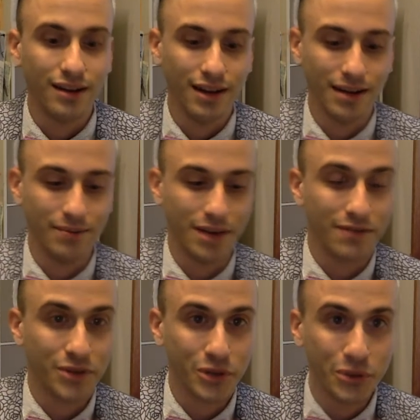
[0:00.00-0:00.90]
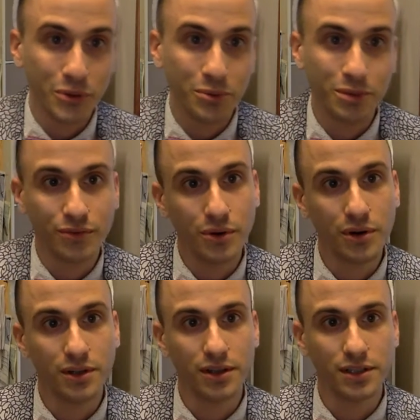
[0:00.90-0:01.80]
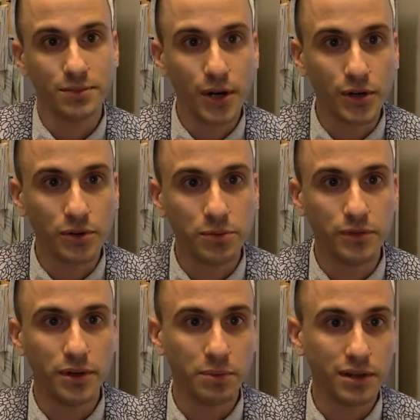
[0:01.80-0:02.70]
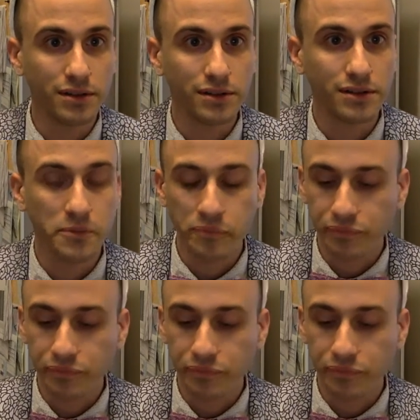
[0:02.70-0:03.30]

Not for you, but for a small group of their peers.